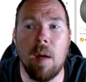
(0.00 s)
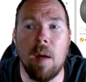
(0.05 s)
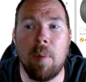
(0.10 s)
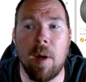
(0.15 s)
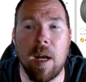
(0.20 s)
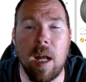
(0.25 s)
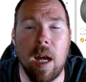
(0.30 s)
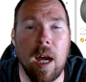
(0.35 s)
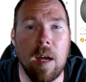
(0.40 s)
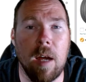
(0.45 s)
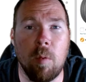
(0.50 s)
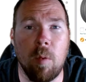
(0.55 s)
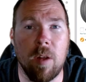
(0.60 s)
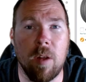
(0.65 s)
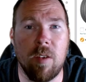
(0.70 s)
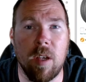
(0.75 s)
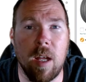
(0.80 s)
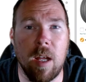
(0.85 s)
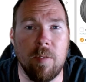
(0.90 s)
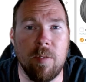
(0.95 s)
But
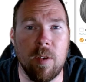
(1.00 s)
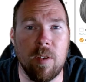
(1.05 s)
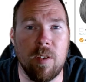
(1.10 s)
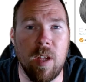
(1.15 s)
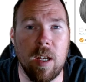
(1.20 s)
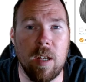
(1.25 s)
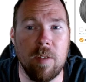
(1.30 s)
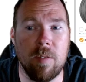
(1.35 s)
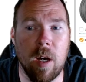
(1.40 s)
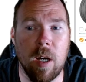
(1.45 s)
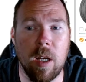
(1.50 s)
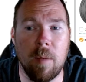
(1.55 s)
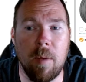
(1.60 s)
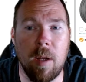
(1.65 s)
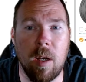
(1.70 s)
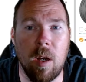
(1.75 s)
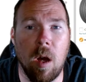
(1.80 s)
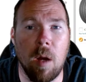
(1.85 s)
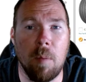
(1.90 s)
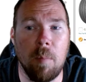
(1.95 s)
once again, for the sake of
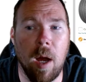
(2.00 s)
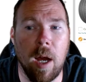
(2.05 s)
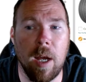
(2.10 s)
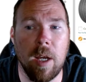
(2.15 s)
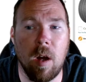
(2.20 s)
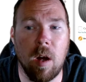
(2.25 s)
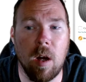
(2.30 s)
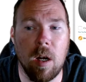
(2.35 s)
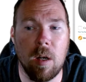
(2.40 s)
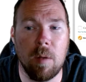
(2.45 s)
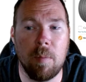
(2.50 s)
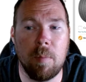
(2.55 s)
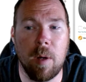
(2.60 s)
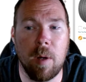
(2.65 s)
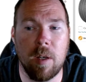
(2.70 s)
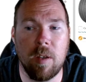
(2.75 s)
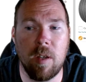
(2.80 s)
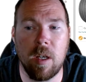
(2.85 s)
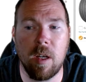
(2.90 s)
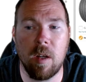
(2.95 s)
argument, on my car in
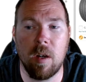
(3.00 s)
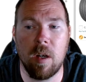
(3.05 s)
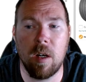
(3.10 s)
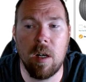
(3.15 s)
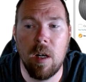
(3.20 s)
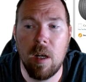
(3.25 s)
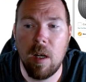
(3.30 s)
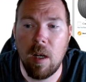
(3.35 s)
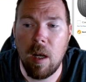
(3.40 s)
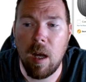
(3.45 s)
particular,